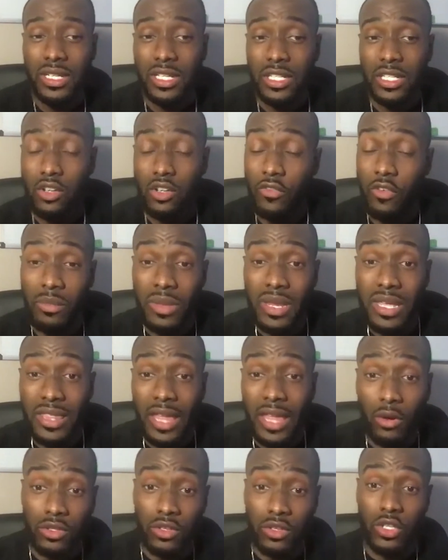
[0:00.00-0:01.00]
So for me,
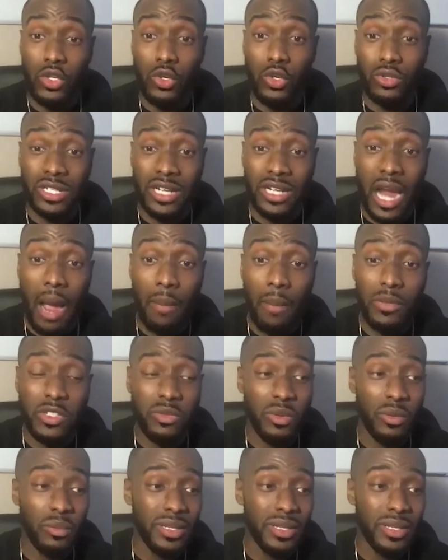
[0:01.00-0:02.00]
that was a huge
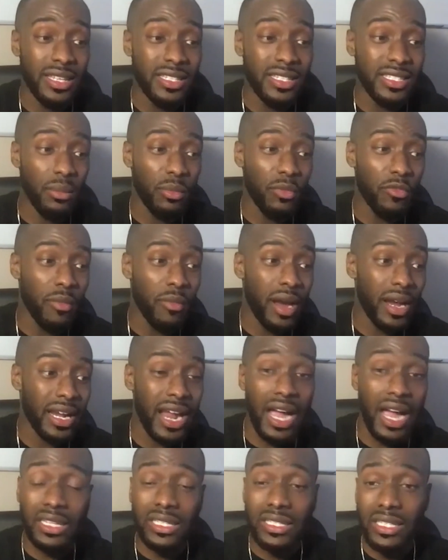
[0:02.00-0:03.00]
accomplishment, because some of my
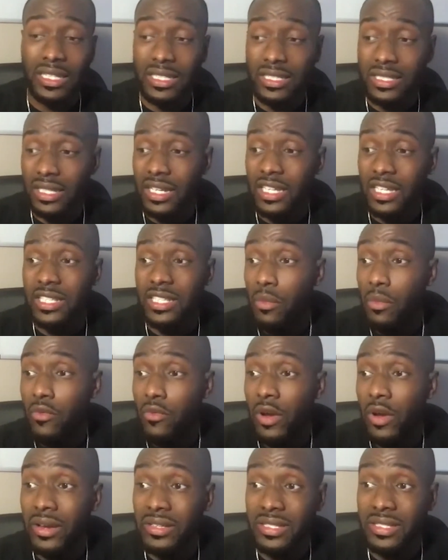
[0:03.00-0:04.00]
colleagues and
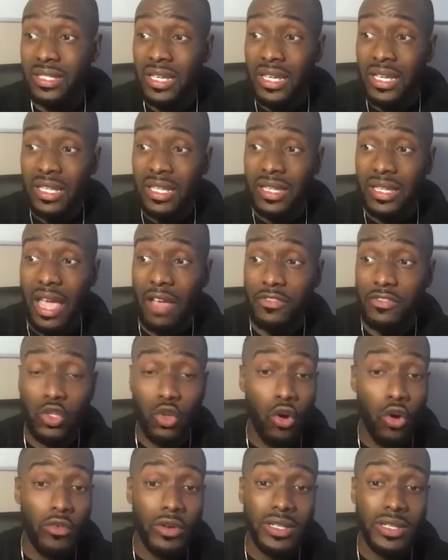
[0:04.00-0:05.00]
contemporaries, they have
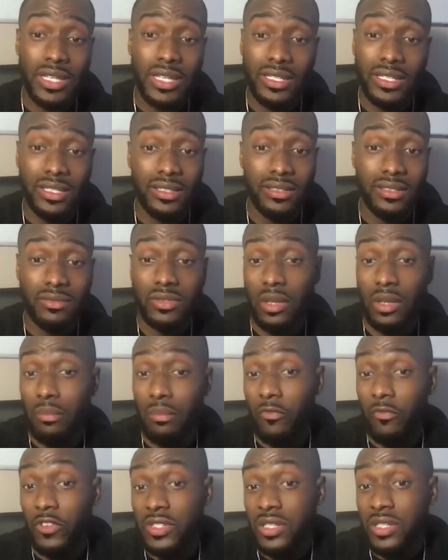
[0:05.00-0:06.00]
stories, and
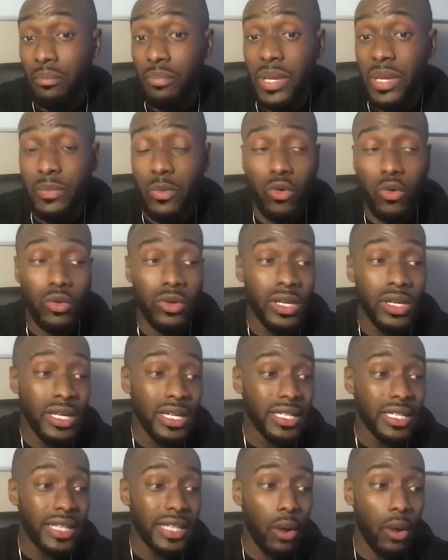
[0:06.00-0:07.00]
for some people
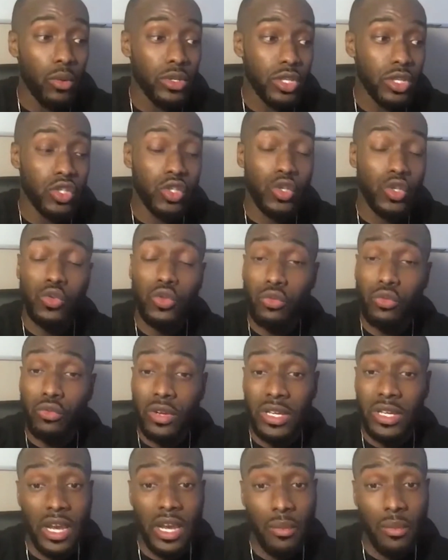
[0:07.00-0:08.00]
that was a
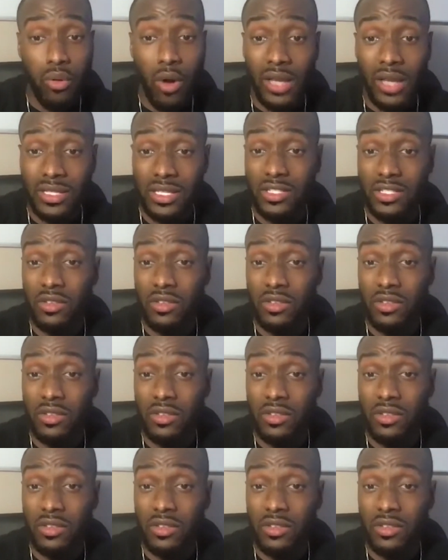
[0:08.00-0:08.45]
2-3 year process.